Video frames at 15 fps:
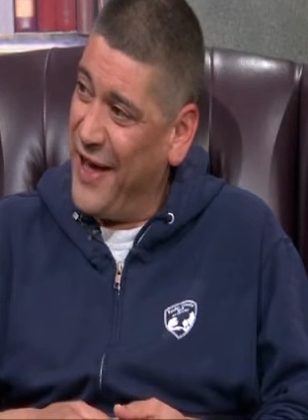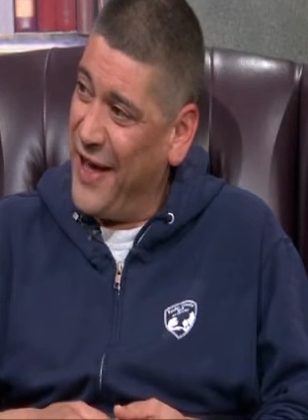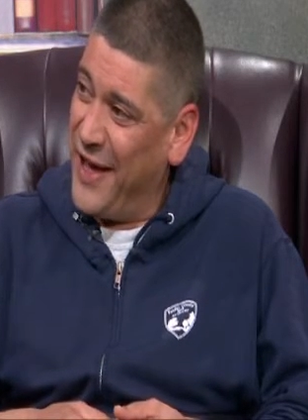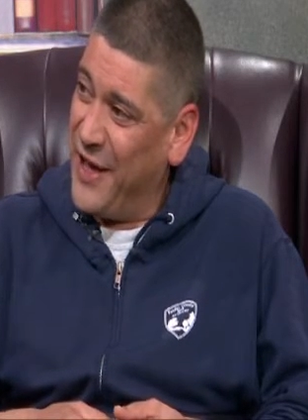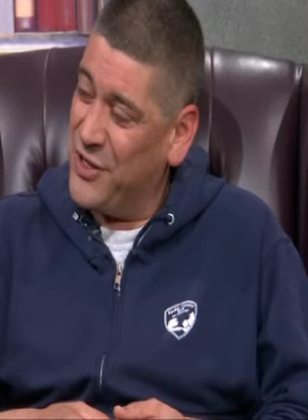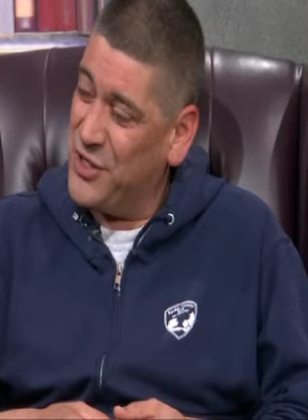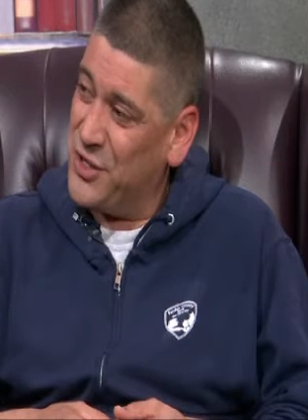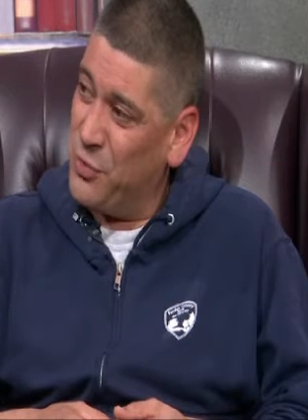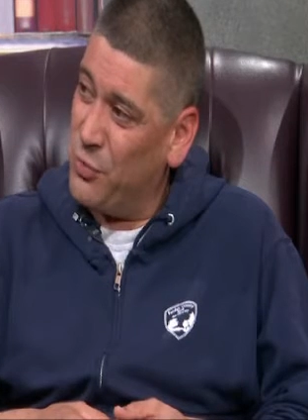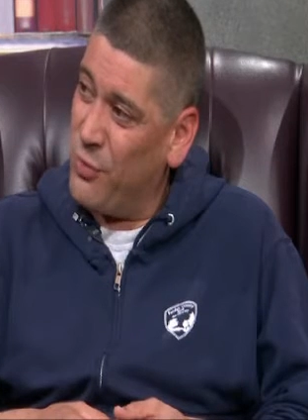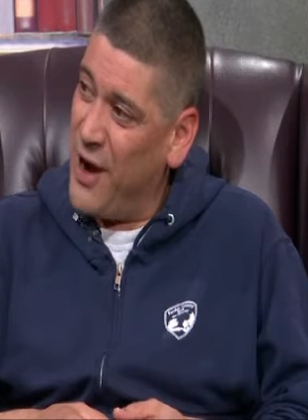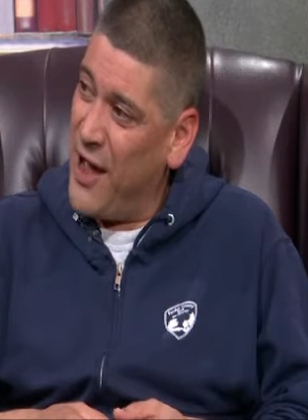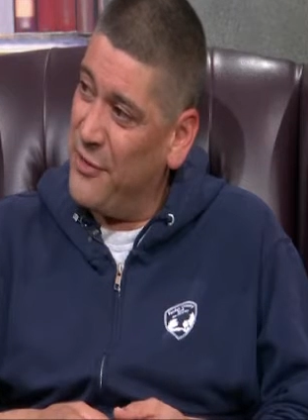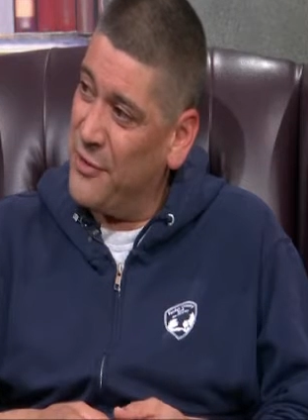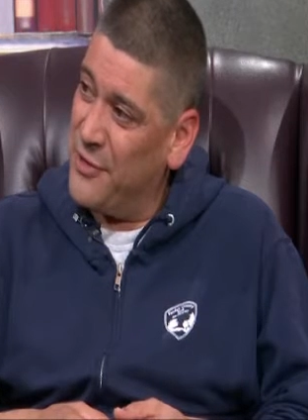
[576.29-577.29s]
And
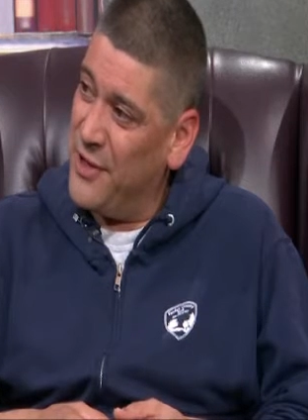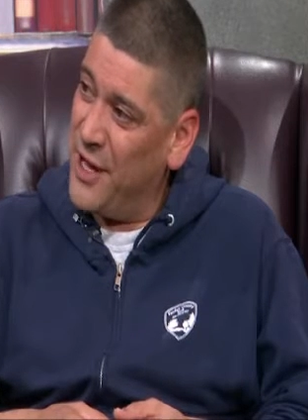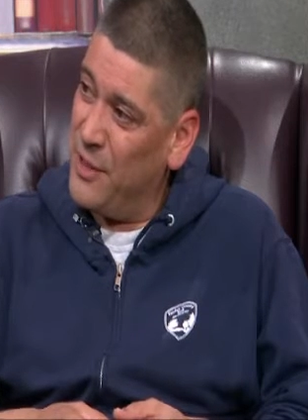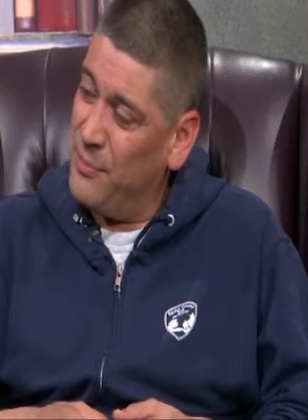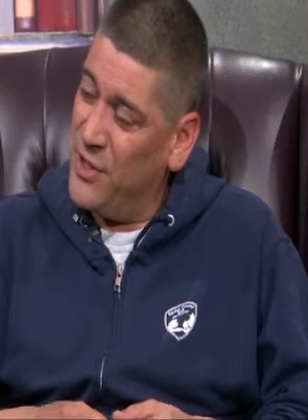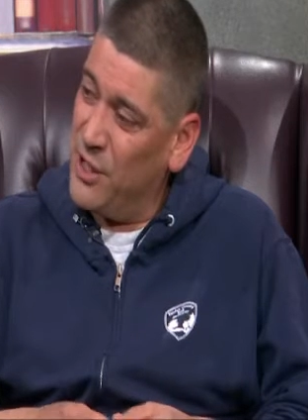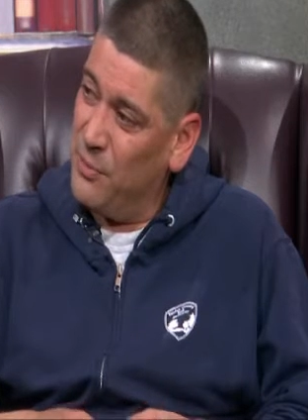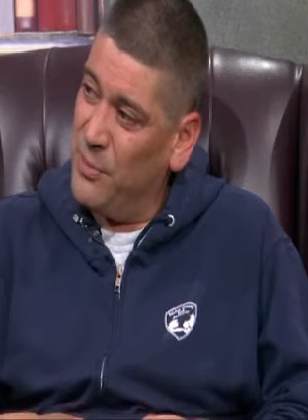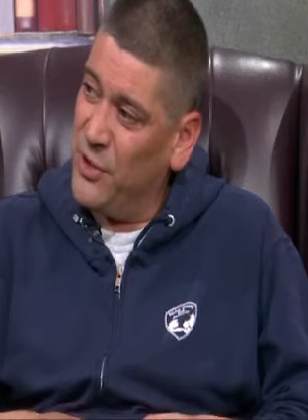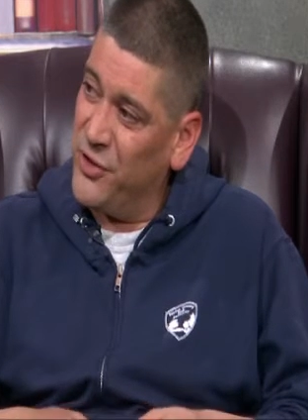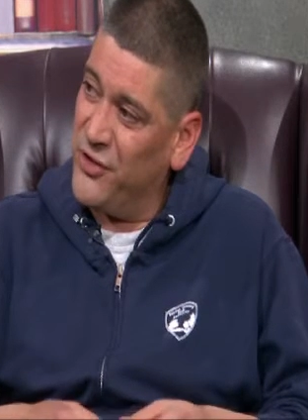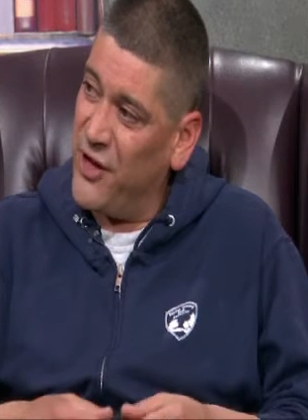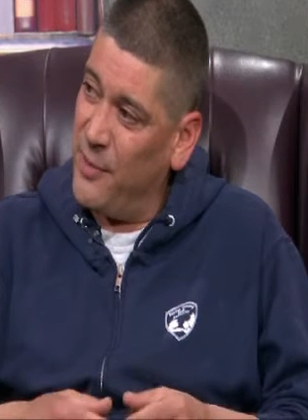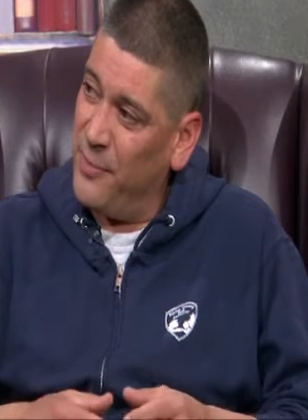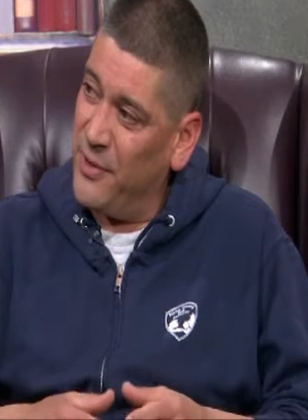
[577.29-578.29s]
rather than being
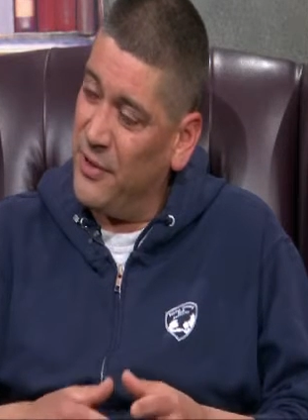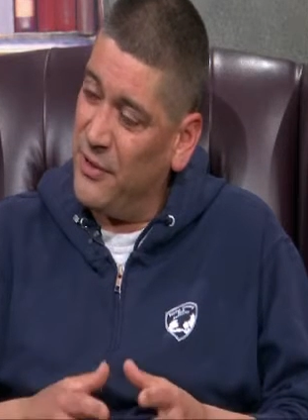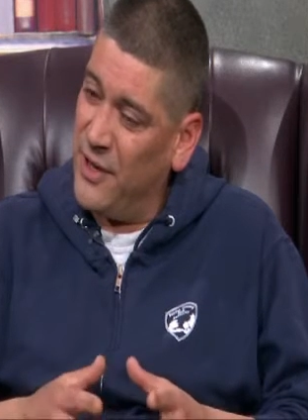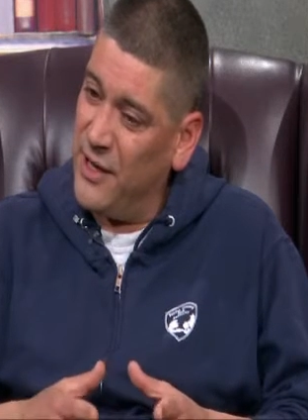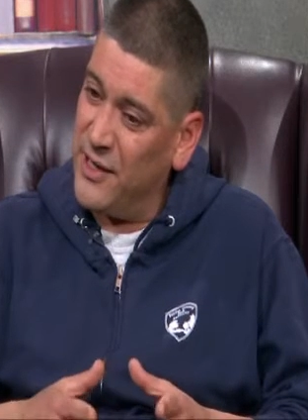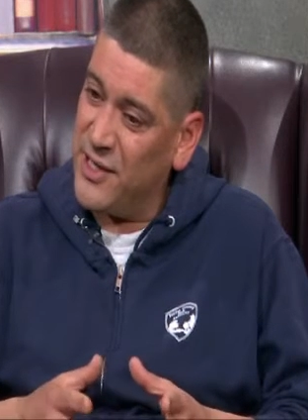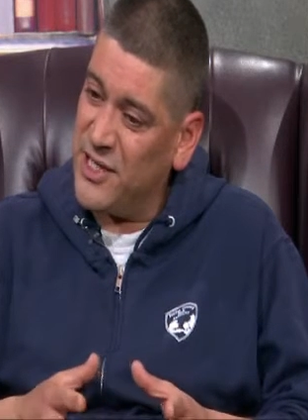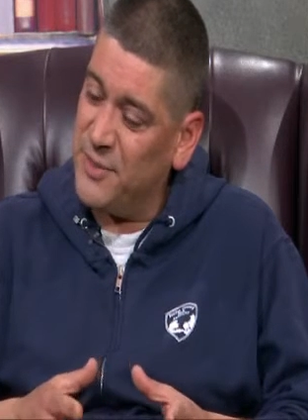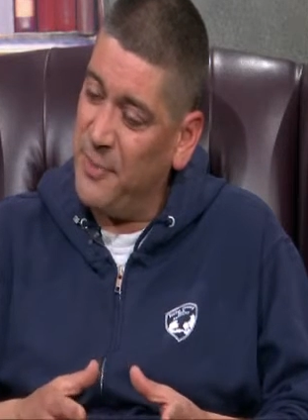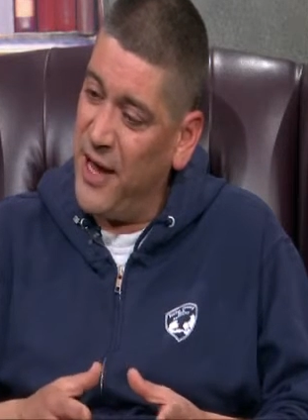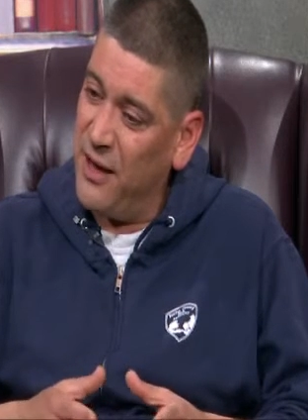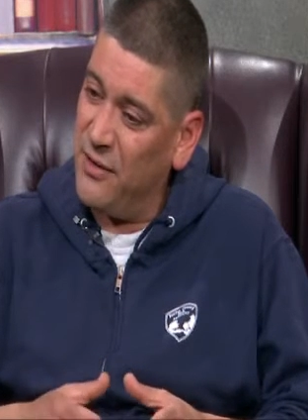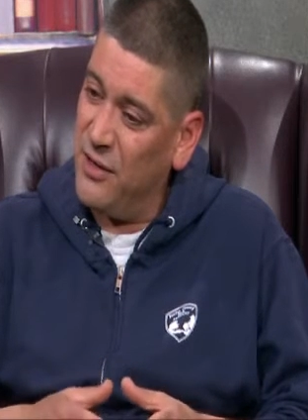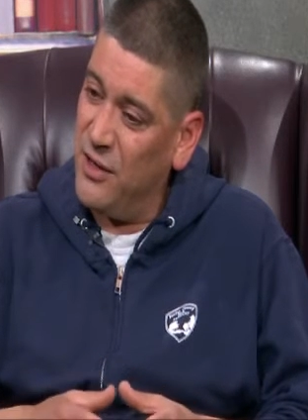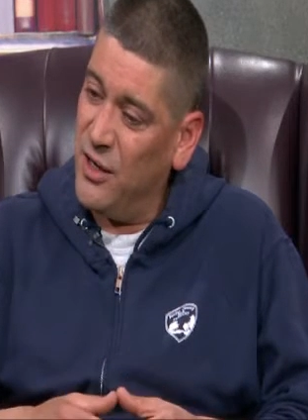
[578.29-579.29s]
built up and, and
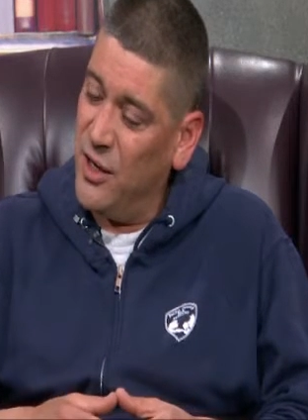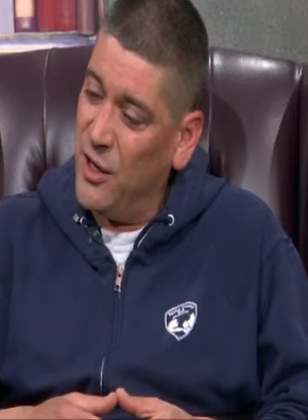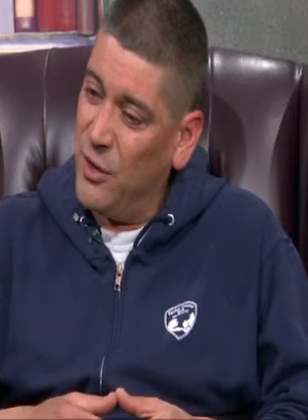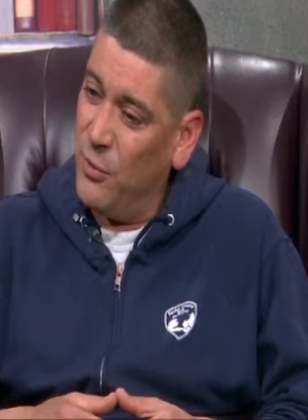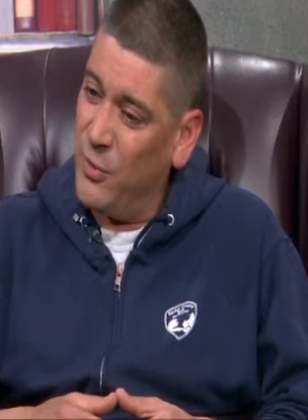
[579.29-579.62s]
expanded,